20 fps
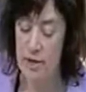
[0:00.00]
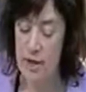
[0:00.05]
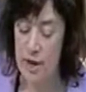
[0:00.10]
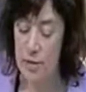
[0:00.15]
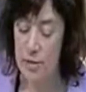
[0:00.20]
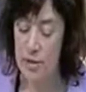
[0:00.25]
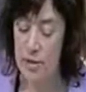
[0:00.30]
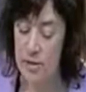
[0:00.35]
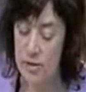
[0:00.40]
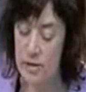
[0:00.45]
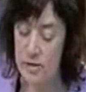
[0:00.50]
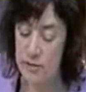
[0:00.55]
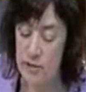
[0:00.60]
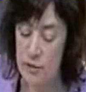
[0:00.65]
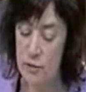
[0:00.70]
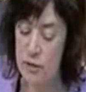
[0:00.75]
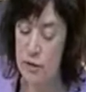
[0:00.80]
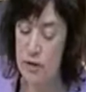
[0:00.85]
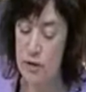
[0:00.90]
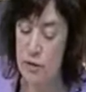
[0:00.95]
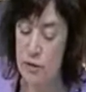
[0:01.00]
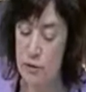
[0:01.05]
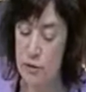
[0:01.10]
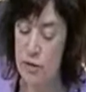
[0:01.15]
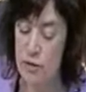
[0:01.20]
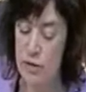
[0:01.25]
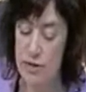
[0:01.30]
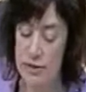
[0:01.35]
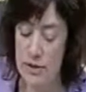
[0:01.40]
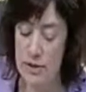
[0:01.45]
And we need to focus
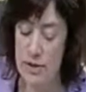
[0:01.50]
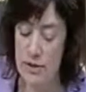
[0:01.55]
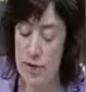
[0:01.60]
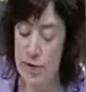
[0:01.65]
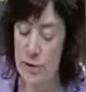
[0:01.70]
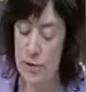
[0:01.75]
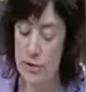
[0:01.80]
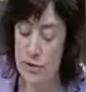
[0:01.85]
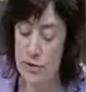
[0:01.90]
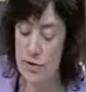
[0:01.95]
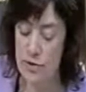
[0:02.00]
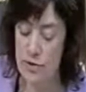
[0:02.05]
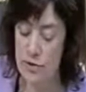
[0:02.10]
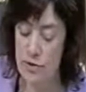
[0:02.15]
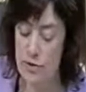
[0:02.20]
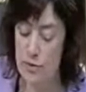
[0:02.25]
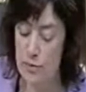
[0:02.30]
not just on how we're doing with